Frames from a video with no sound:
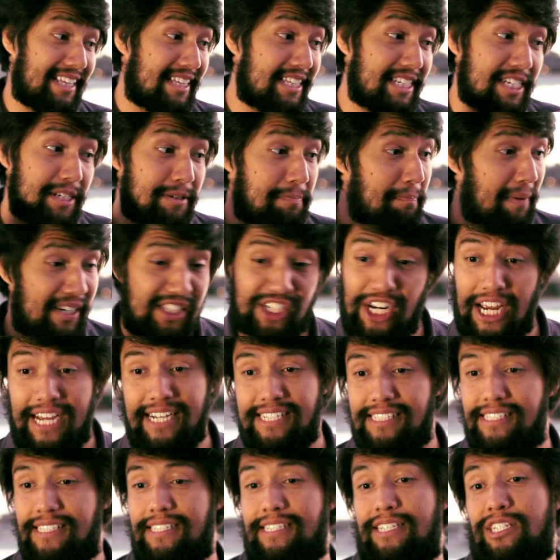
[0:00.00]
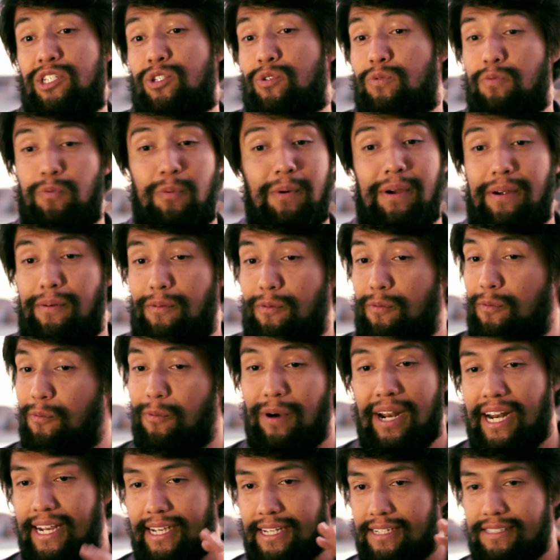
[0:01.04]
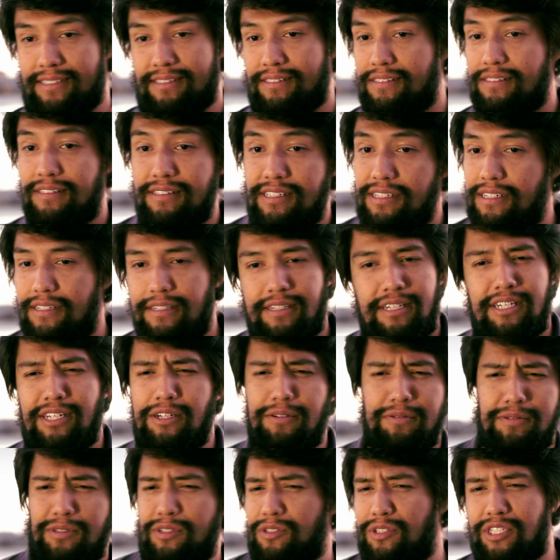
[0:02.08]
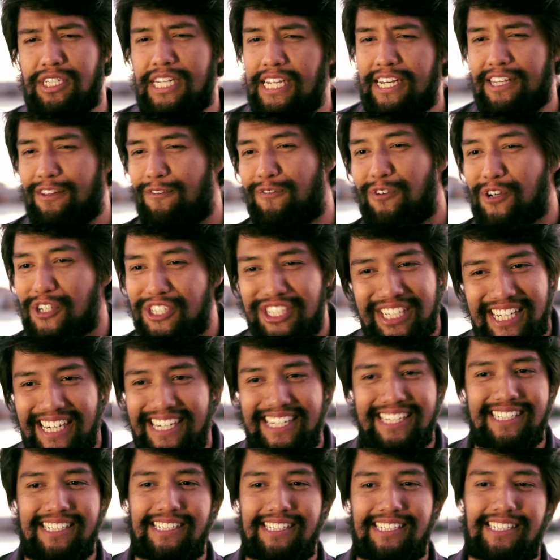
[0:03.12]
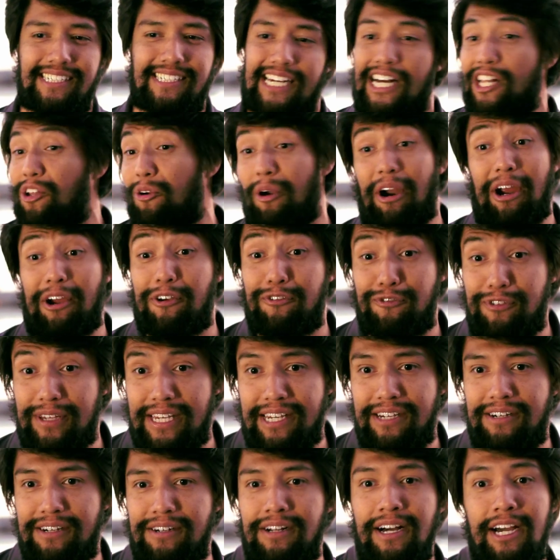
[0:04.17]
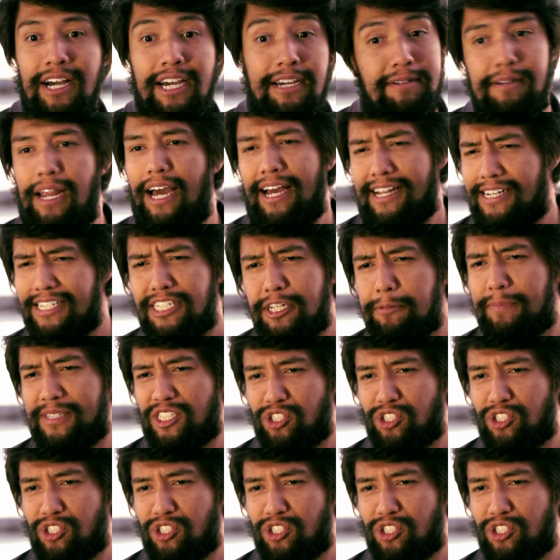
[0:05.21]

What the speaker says: this is my chance. Like, this is when I can, sneak in the first kiss, tell her how I feel, not be too